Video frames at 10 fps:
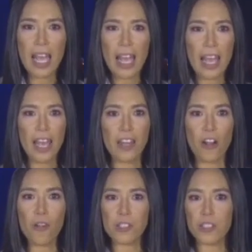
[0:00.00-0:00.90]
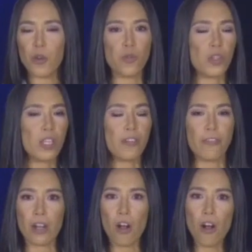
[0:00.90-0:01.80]
And also, you can find
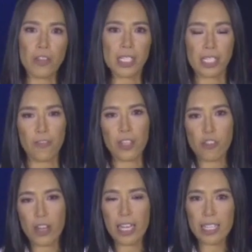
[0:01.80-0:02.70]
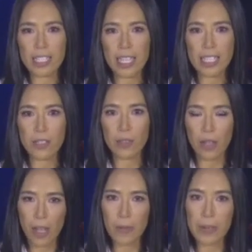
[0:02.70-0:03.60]
all these different training sites
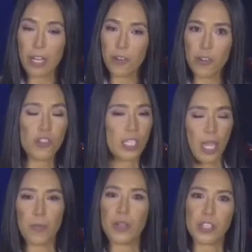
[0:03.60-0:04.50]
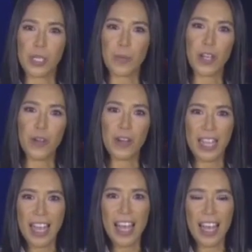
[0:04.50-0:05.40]
near you. Just type in your zip code,
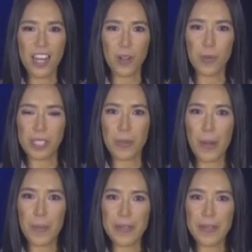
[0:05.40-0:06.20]
and it'll pull them up.